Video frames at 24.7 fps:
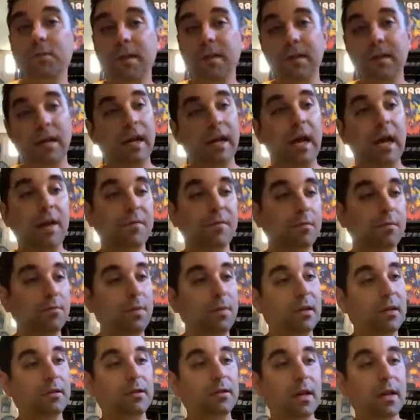mean I haven't
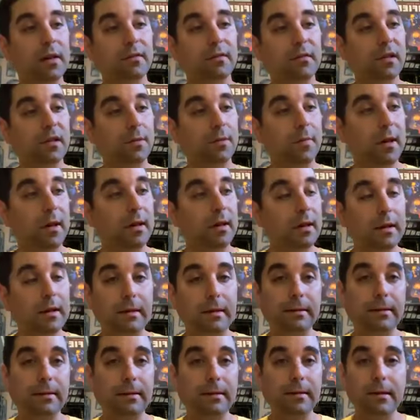been testing my
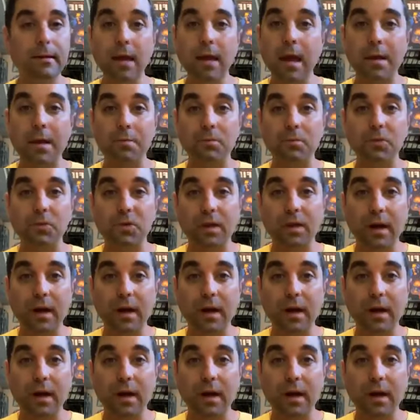games.